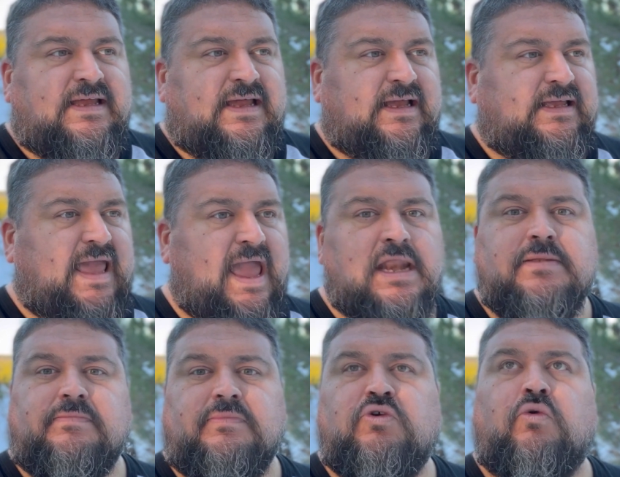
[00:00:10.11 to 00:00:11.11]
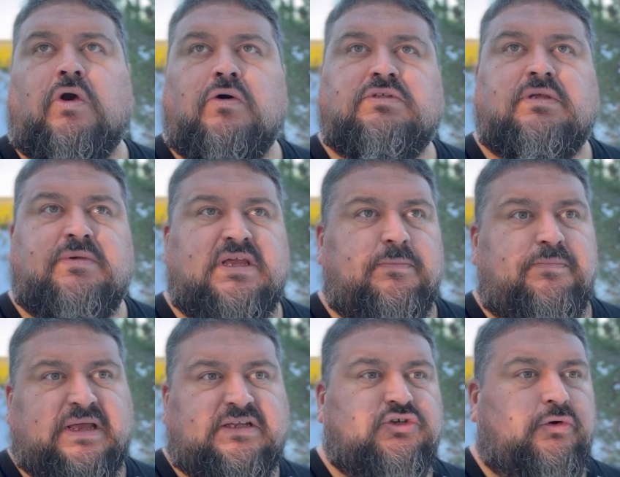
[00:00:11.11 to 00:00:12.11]
It can grow to be a
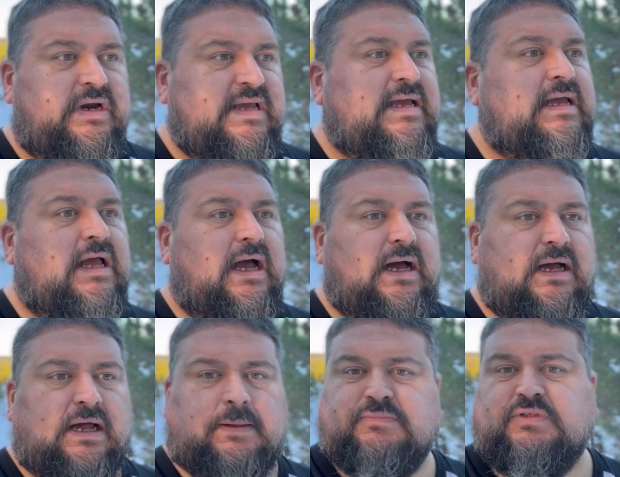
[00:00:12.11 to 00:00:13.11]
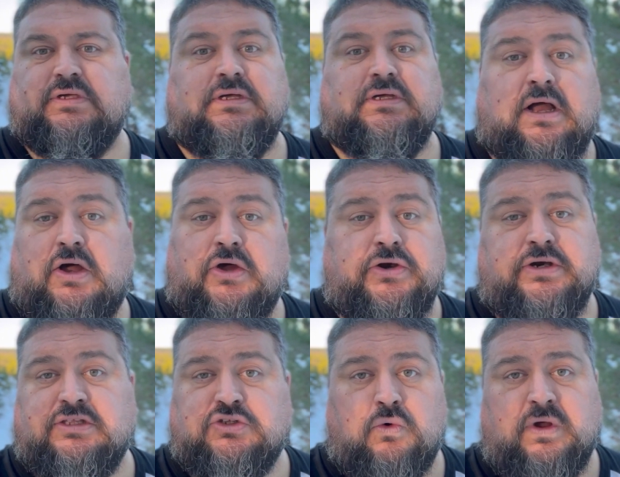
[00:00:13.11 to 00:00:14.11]
big tree, up to
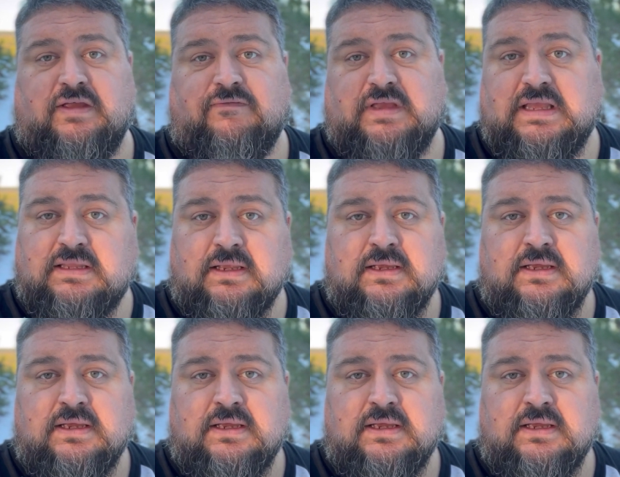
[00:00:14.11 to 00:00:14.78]
120 feet